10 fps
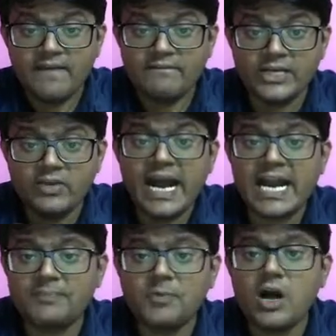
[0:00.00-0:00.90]
When you add
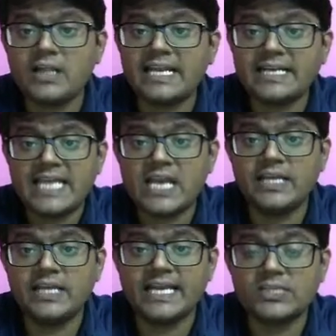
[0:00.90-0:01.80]
up all the rectangle
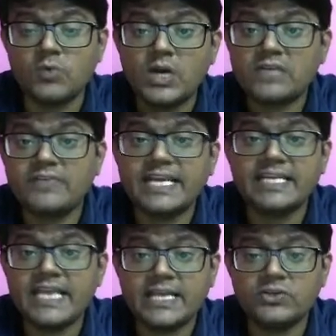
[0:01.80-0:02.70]
areas, what are we
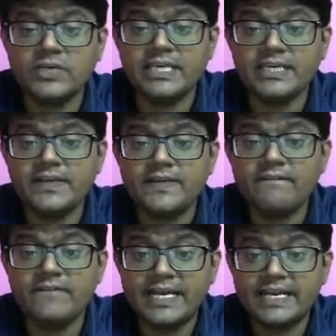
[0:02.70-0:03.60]
getting actually?
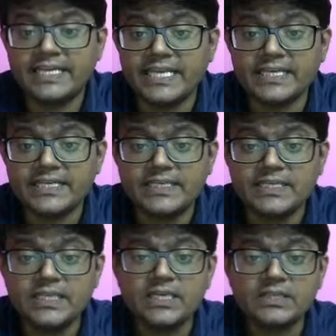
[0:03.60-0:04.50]
We are getting
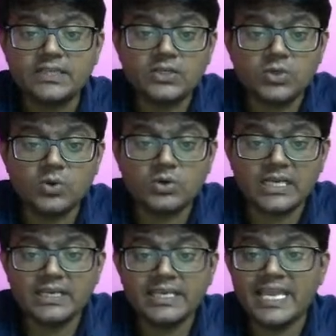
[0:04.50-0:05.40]
the
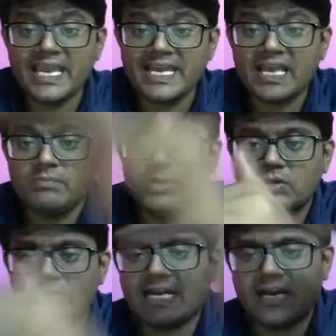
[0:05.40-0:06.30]
total area below
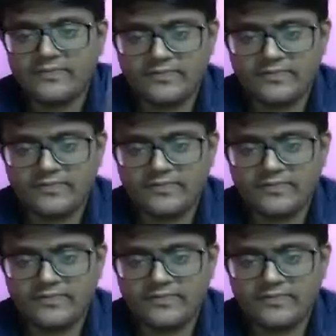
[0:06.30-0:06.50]
the graph.